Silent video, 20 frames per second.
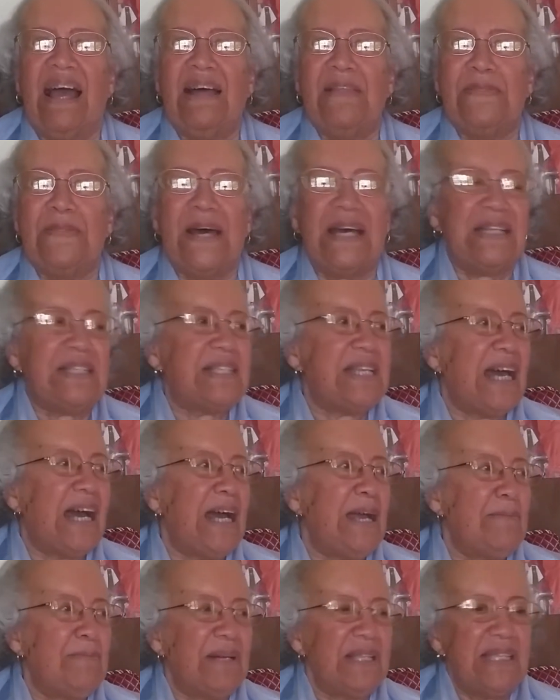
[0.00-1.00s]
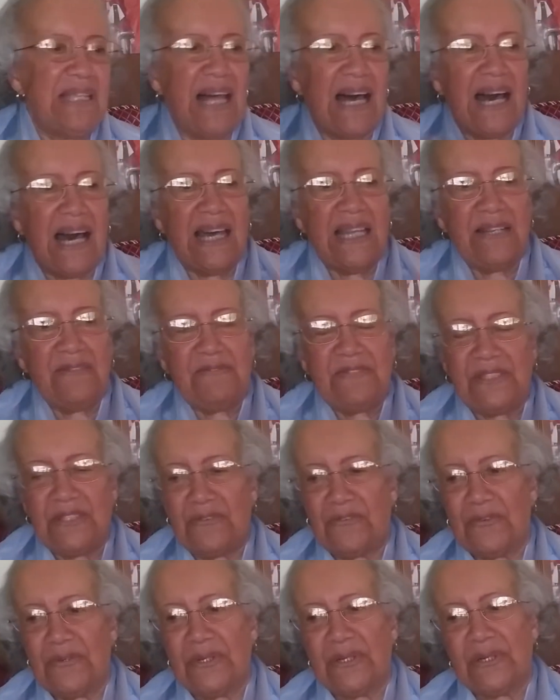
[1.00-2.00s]
at that time, a lot of
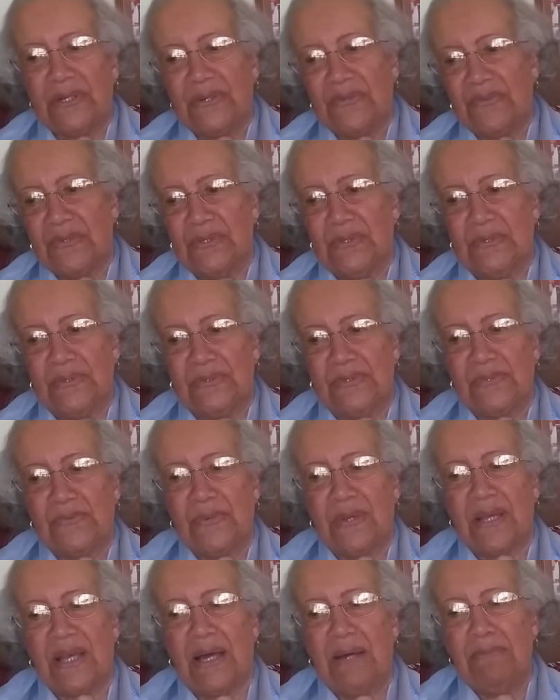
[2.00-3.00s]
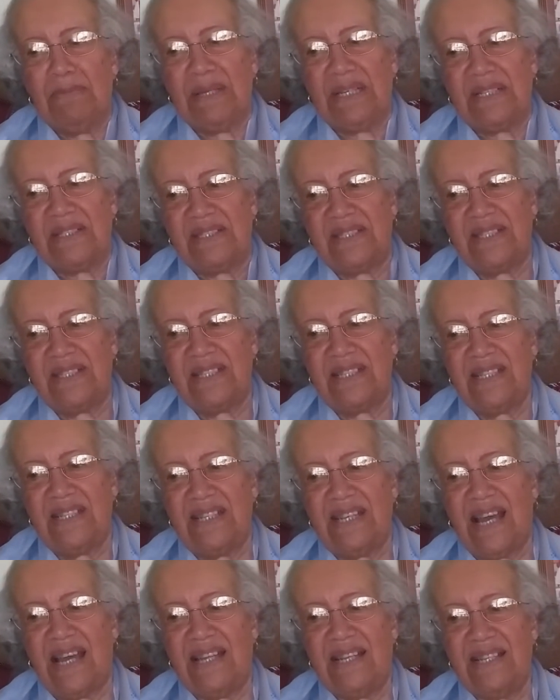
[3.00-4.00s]
different gurus were coming to the
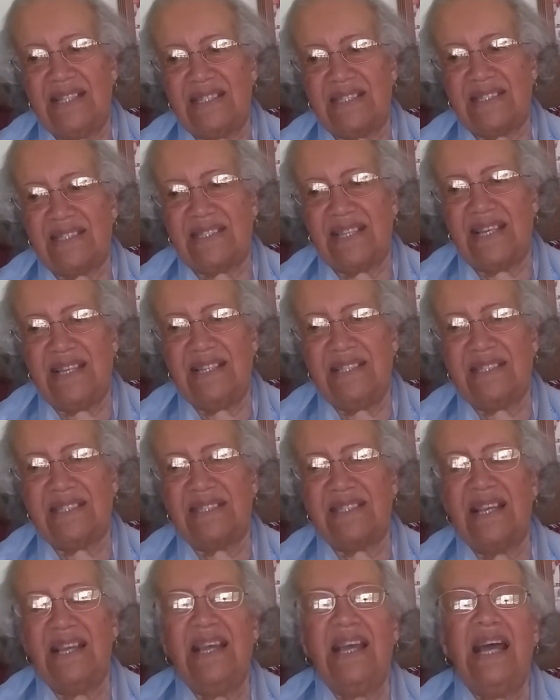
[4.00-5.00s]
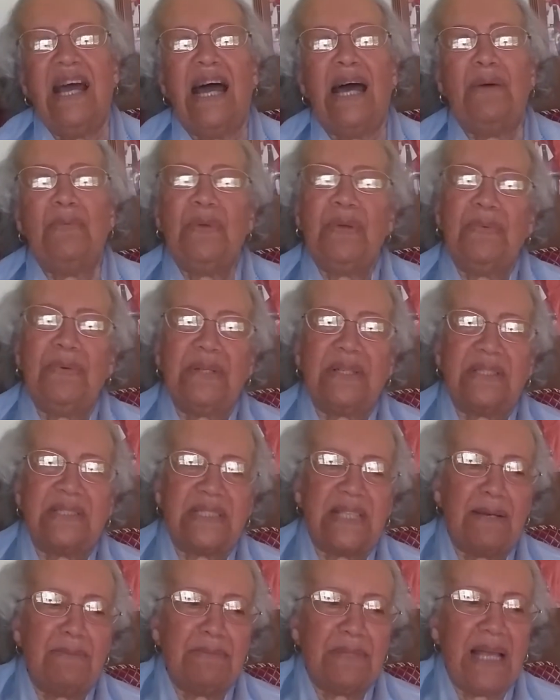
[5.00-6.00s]
United States. And we
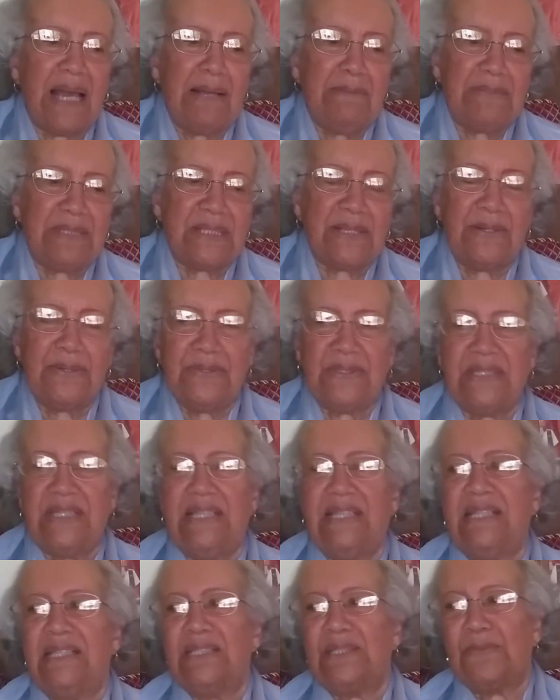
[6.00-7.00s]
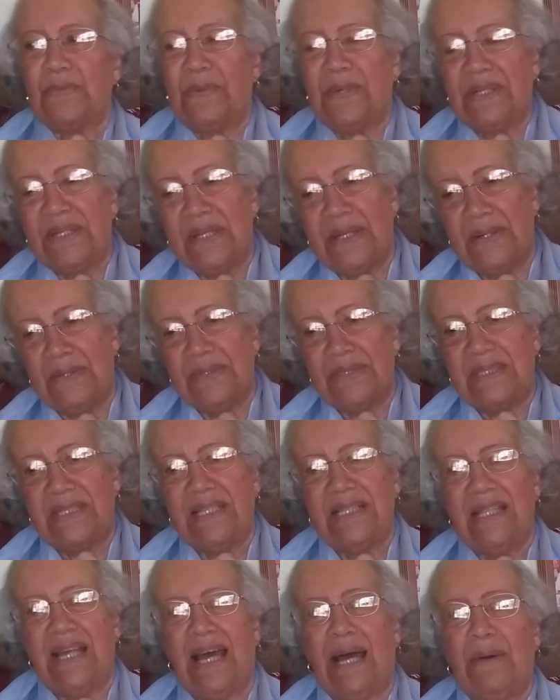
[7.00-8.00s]
would sometimes go see this one, go
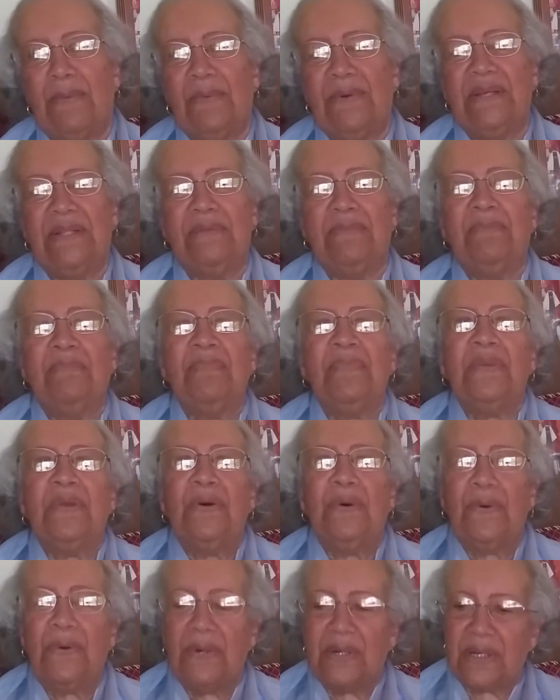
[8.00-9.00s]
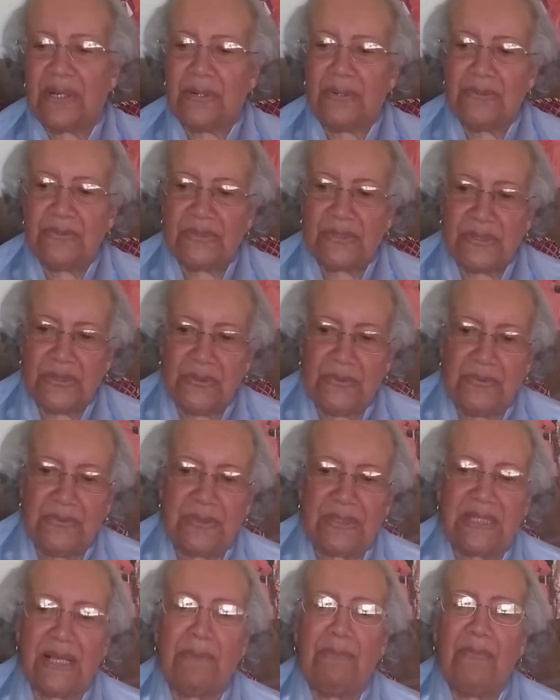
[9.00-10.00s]
see that one, or go
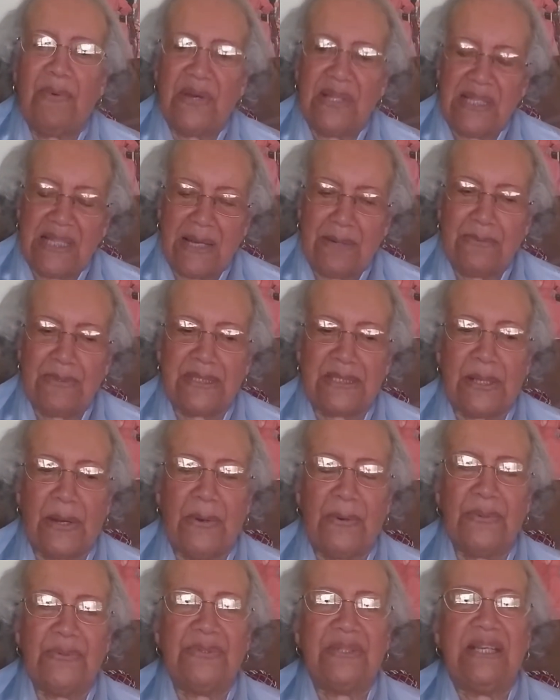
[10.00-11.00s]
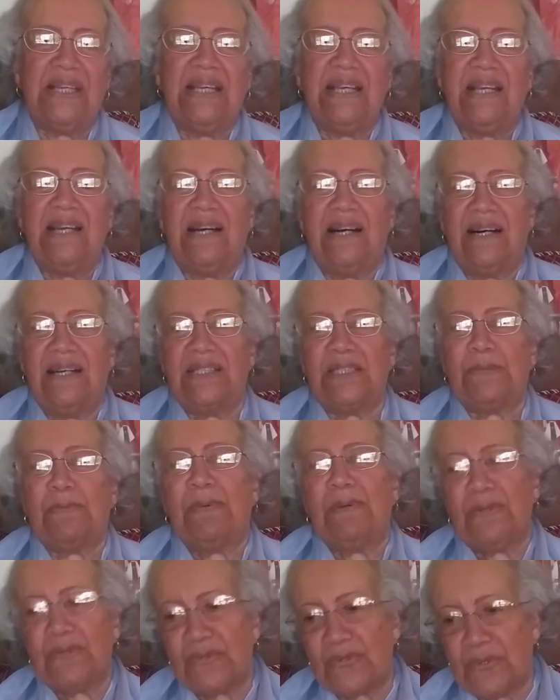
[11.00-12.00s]
to someone that was holding a
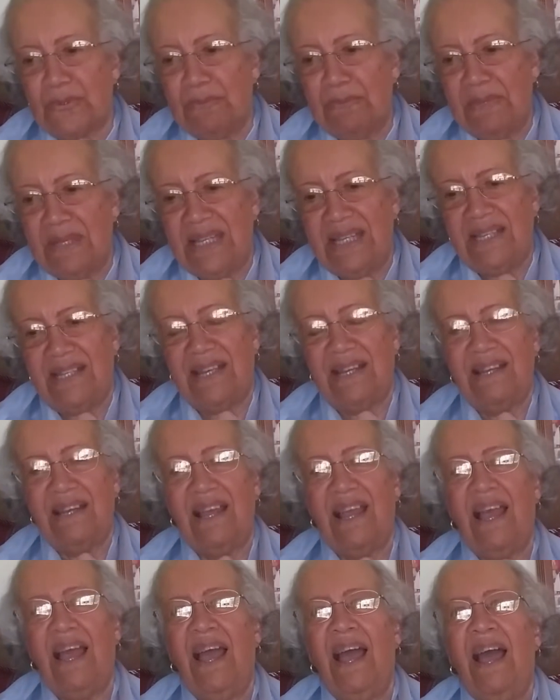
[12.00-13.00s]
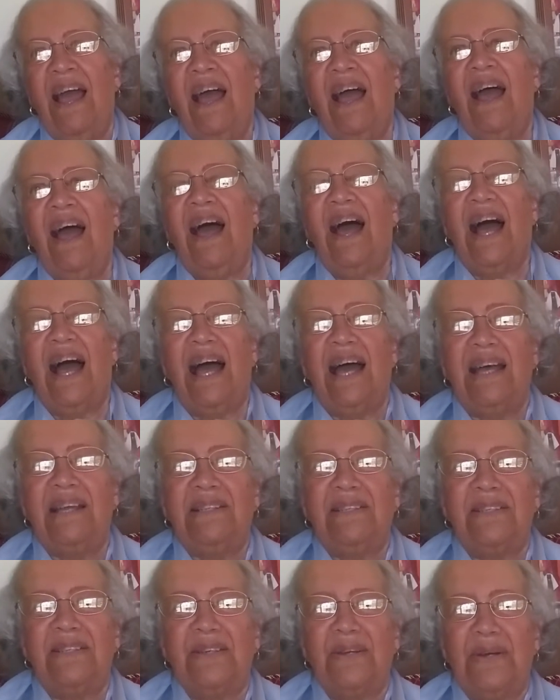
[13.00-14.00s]
spiritual meeting.
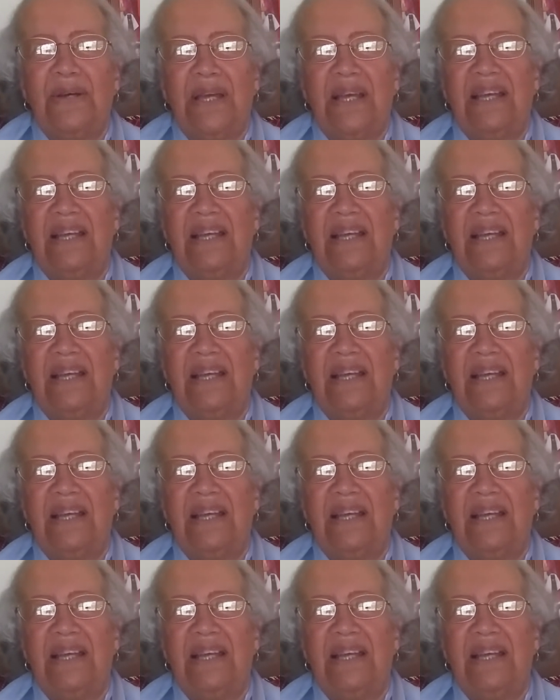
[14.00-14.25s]
And